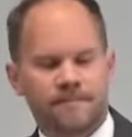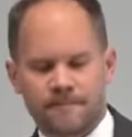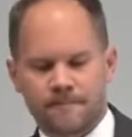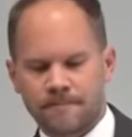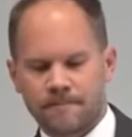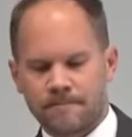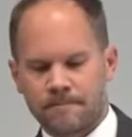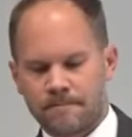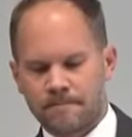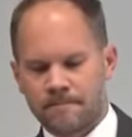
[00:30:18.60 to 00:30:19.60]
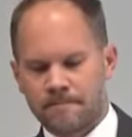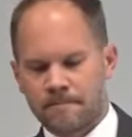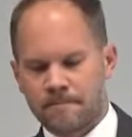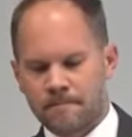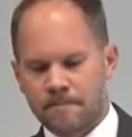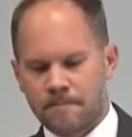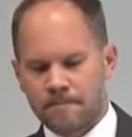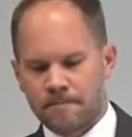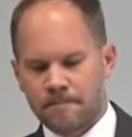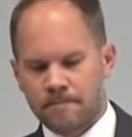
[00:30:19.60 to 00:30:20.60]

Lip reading: [no speech]